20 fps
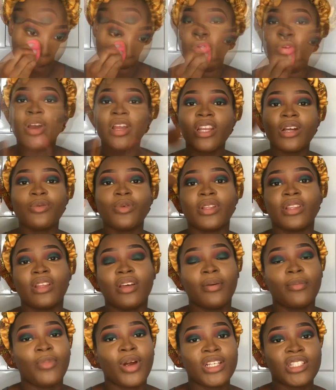I'm going in with
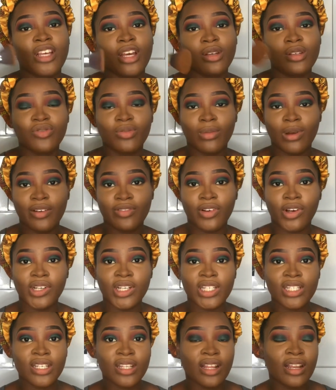the brush I use for my
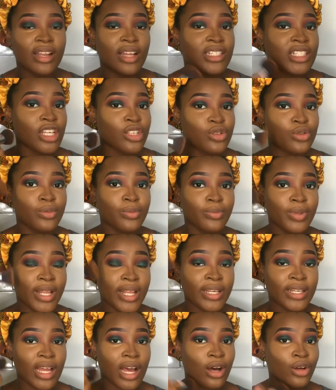foundation and I just
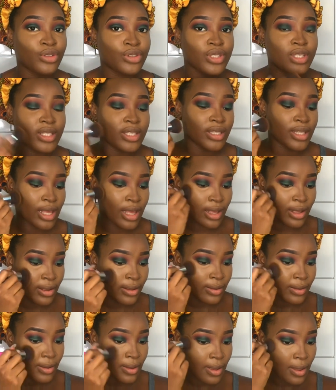blend out
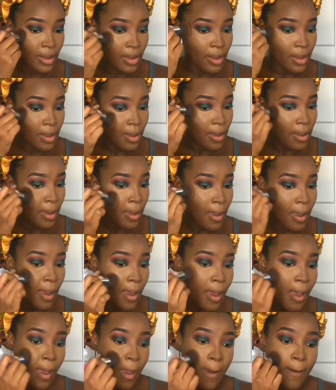the
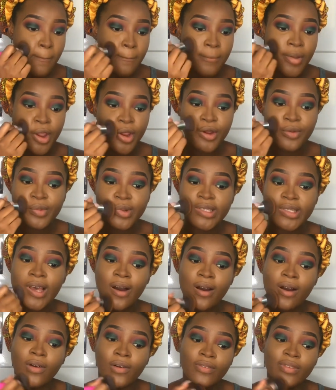
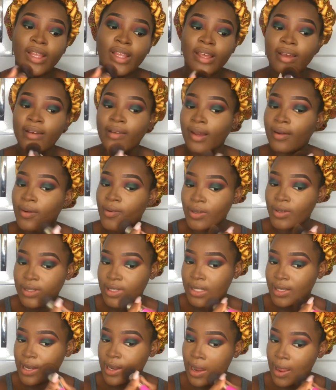perimeter of the
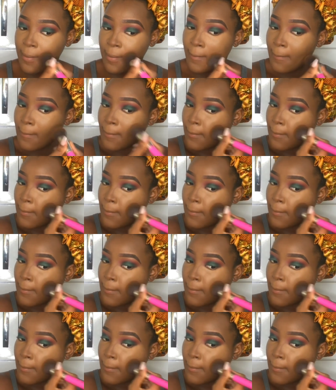concealer.